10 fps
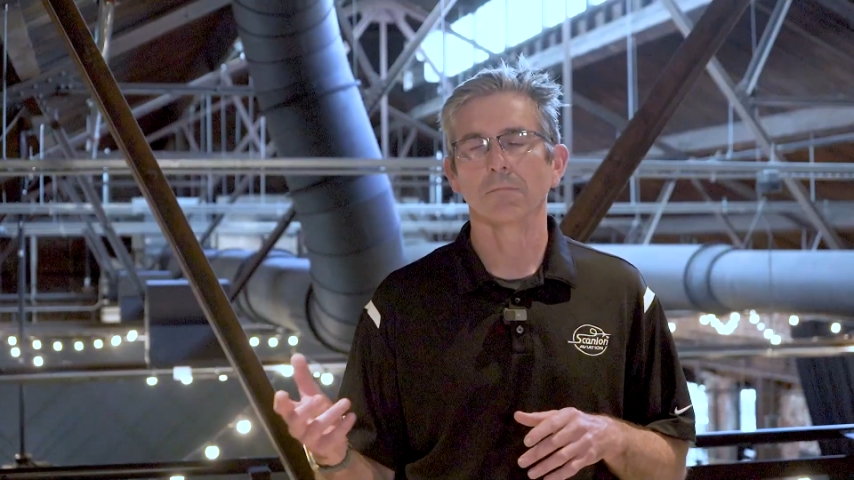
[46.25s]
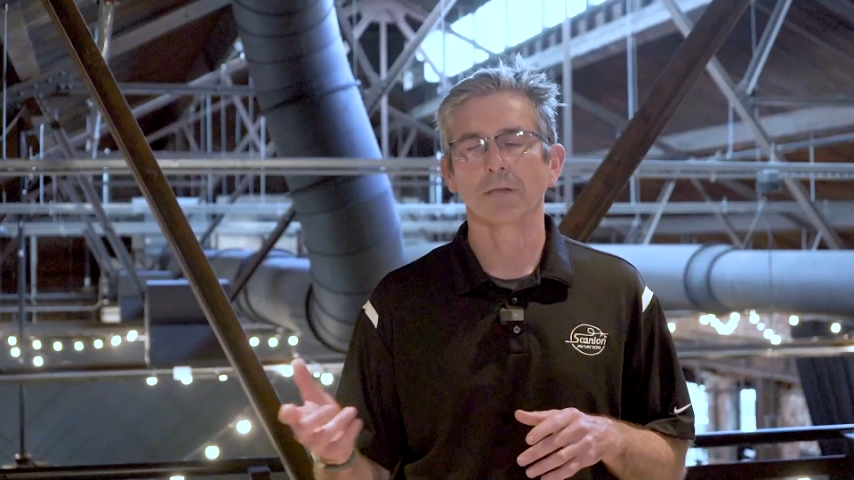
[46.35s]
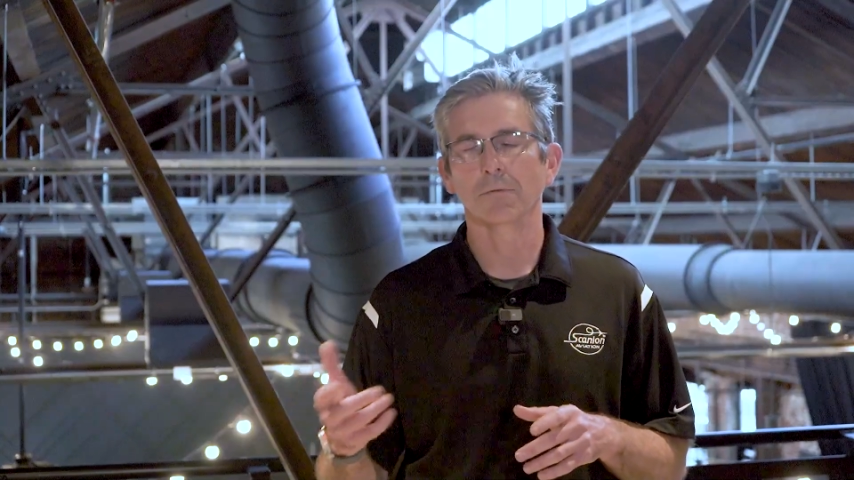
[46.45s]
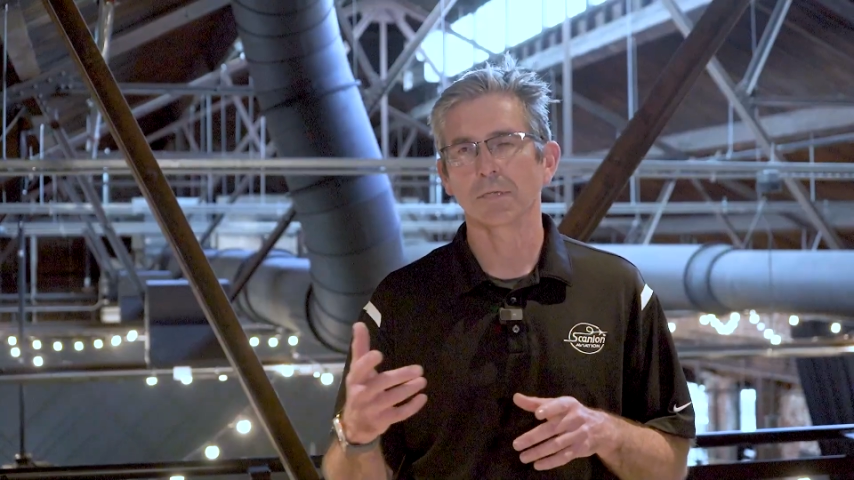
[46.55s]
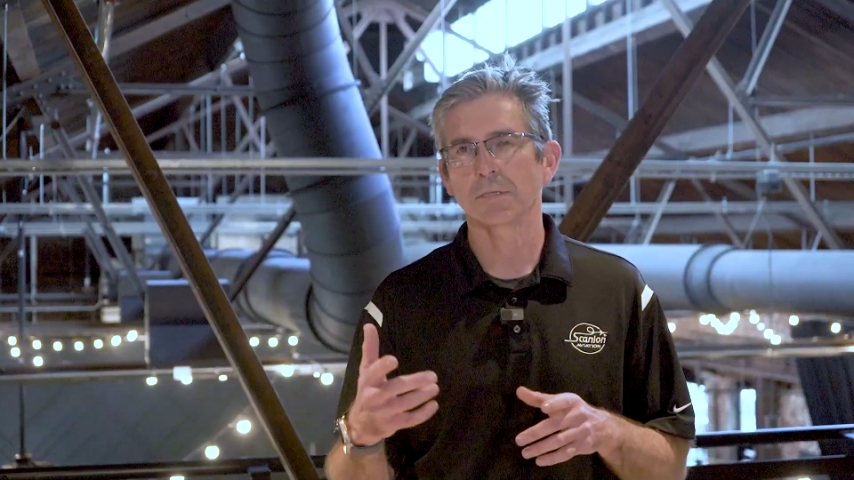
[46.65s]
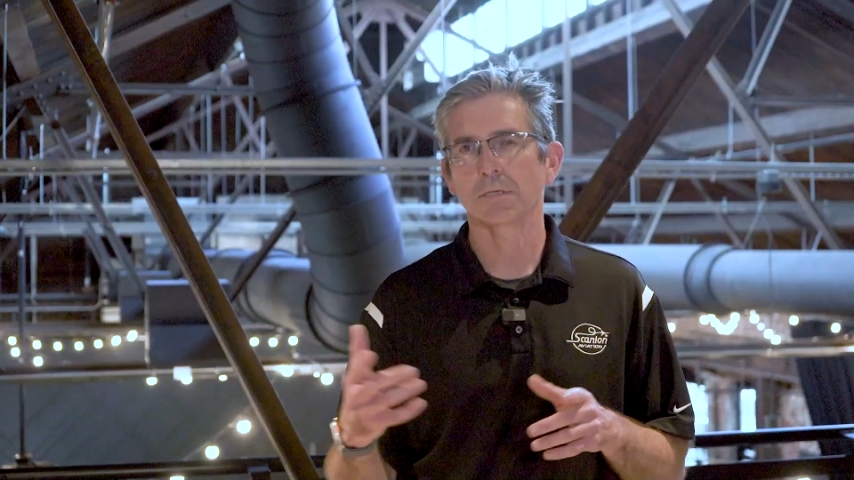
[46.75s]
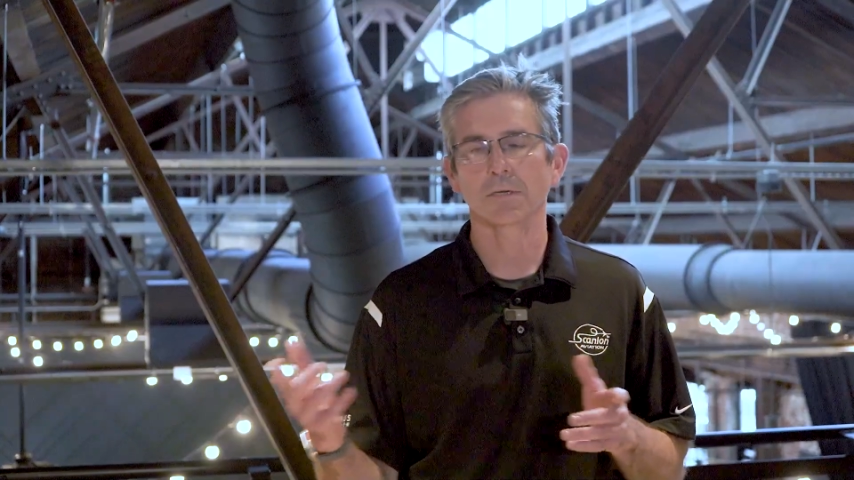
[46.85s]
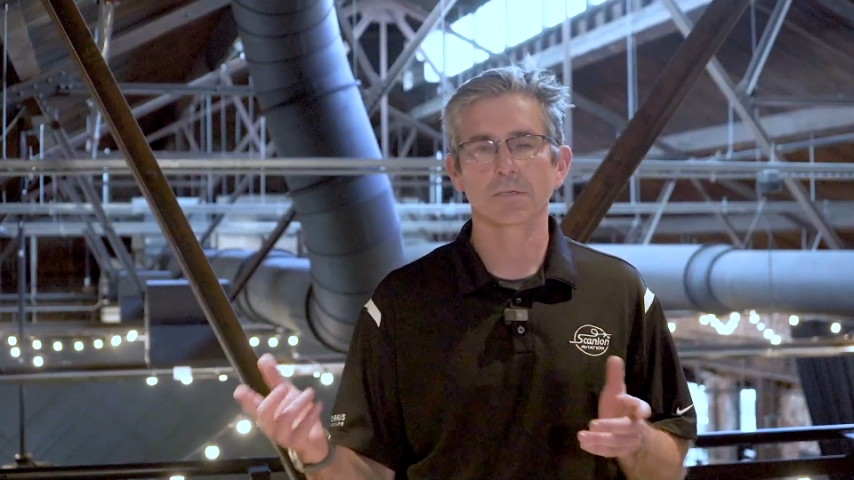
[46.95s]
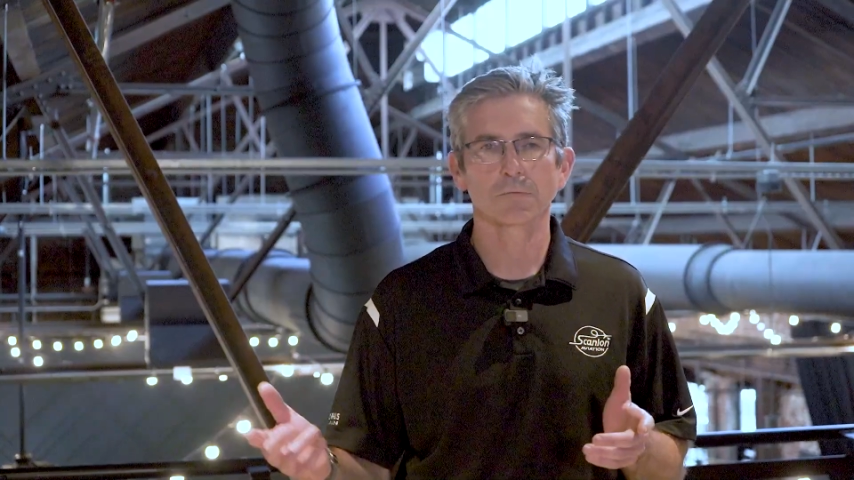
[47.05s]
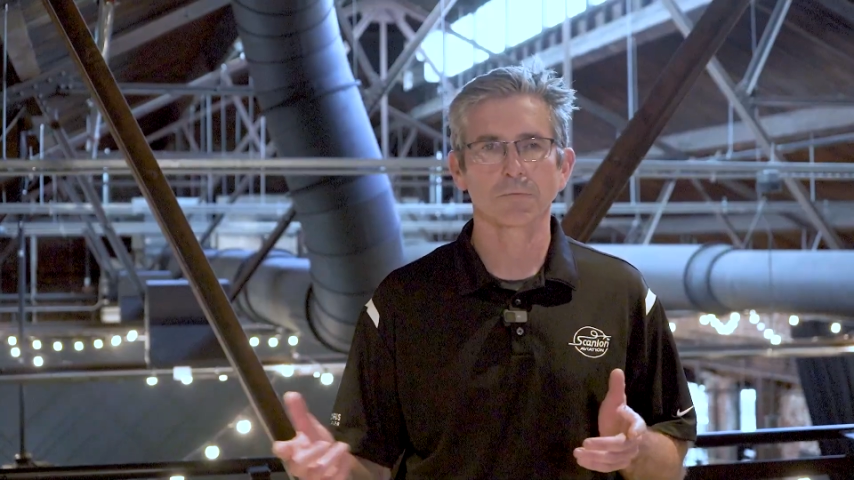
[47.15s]
like with the
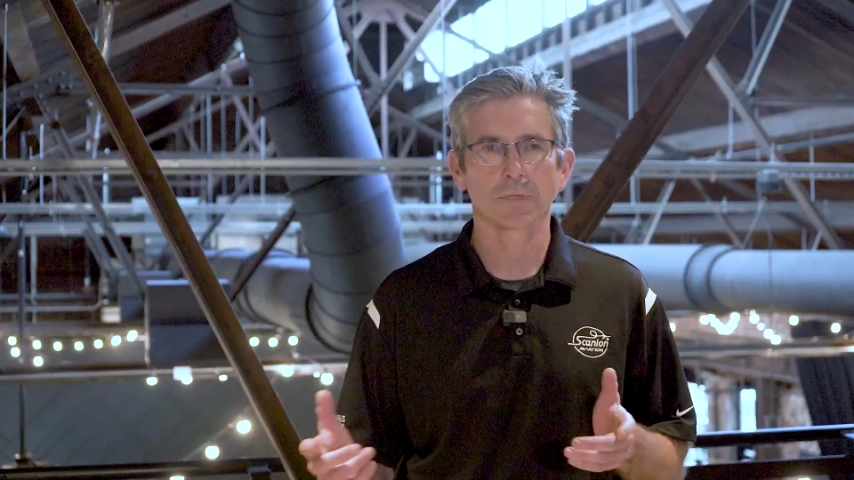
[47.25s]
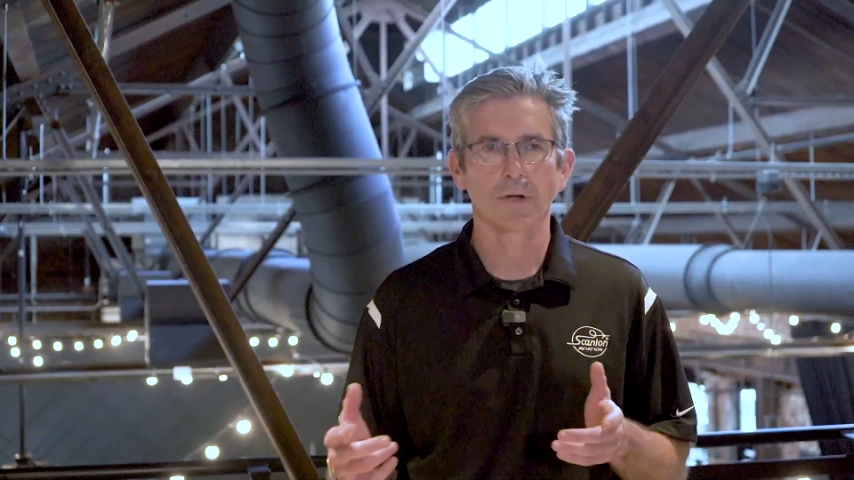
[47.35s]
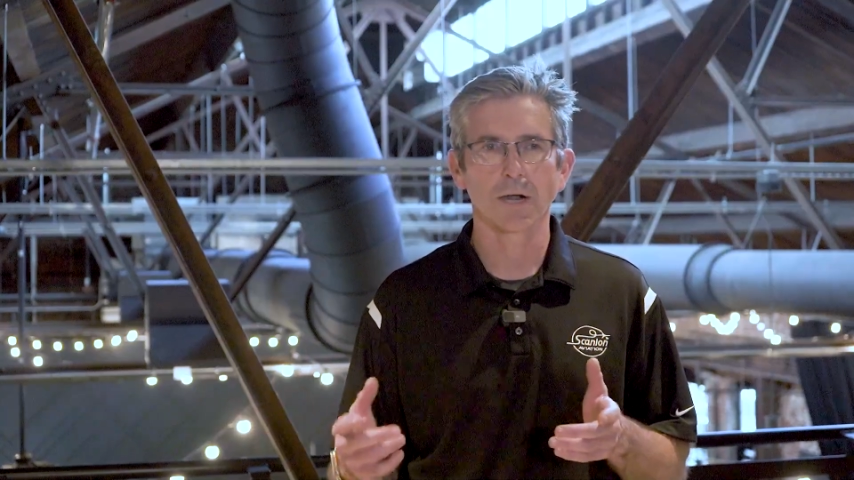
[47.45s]
Cirrus, with our